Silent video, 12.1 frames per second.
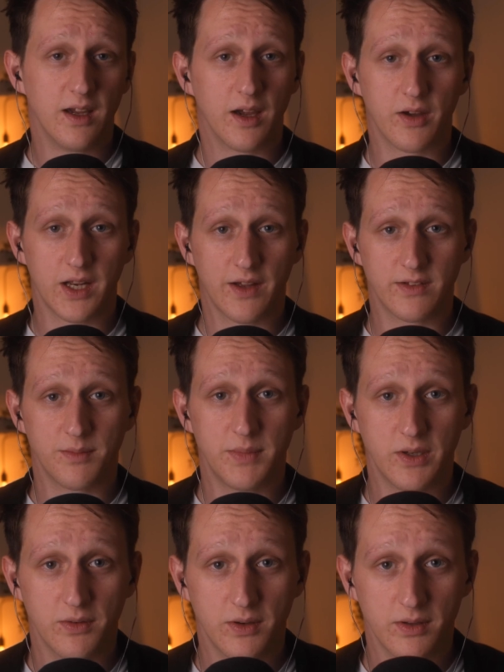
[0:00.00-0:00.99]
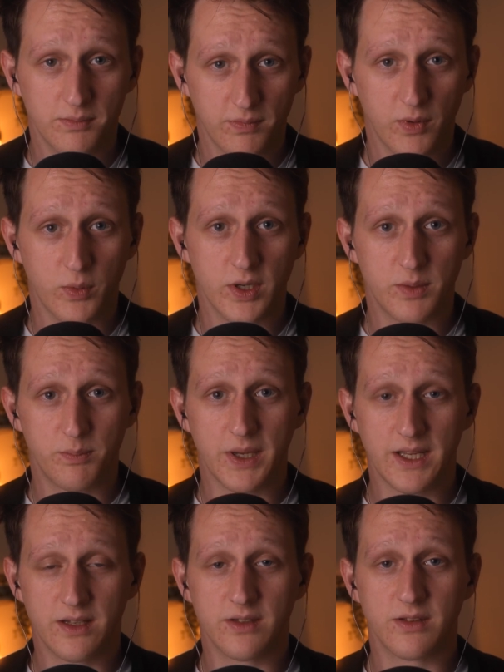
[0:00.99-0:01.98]
I'm gonna have to mute the word
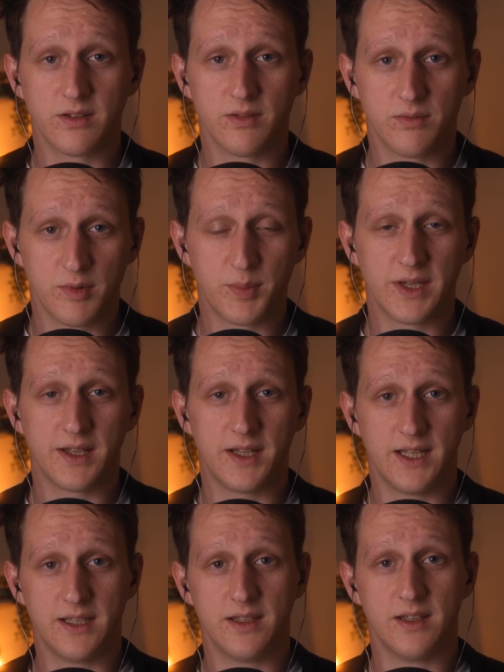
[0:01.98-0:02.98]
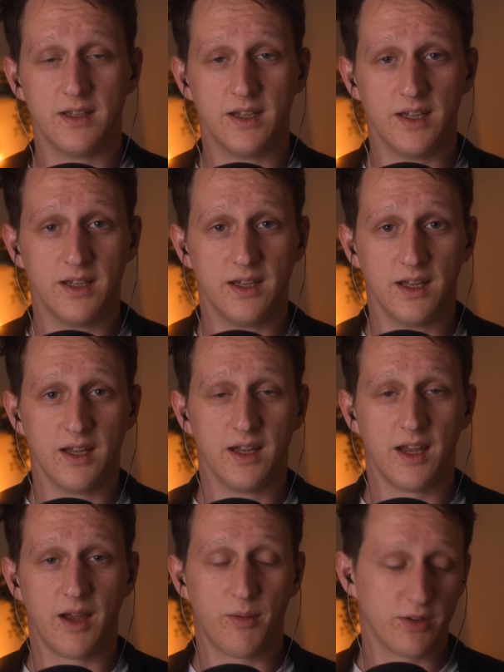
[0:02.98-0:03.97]
penis repeatedly.
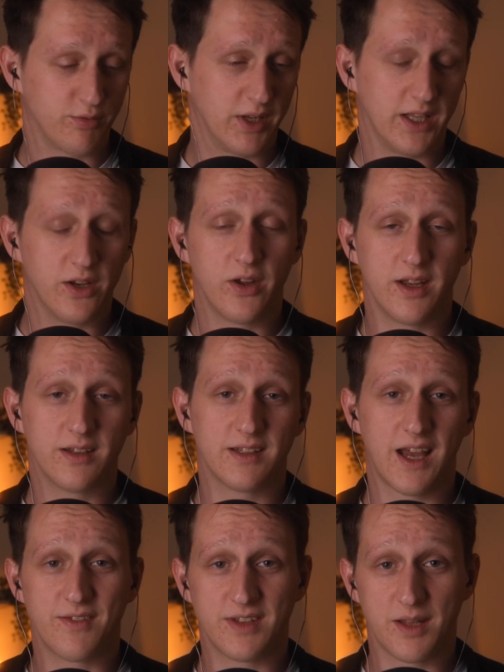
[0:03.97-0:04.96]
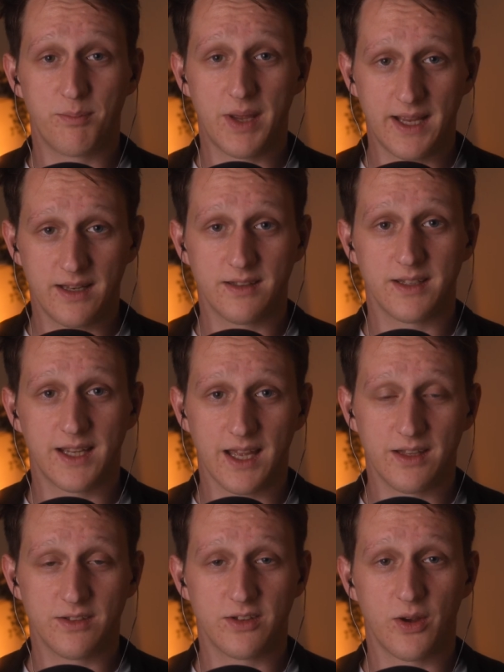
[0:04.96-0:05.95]
And what's really annoying is I've said penis
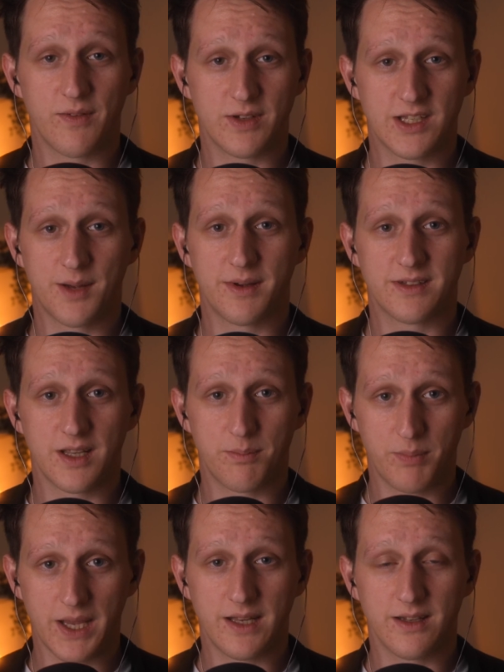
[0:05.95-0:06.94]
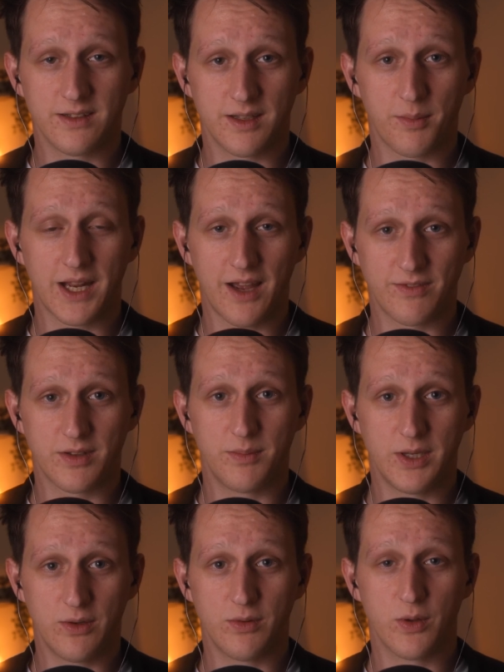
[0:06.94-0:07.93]
again, so every time I say penis, I'm gonna have to
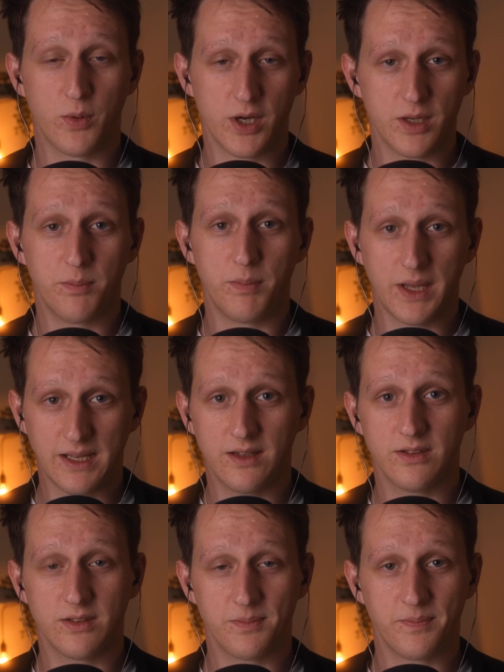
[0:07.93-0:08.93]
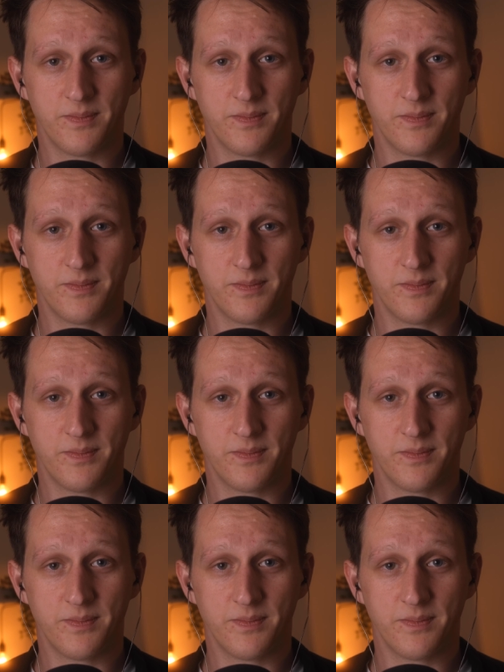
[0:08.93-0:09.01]
mute the word penis.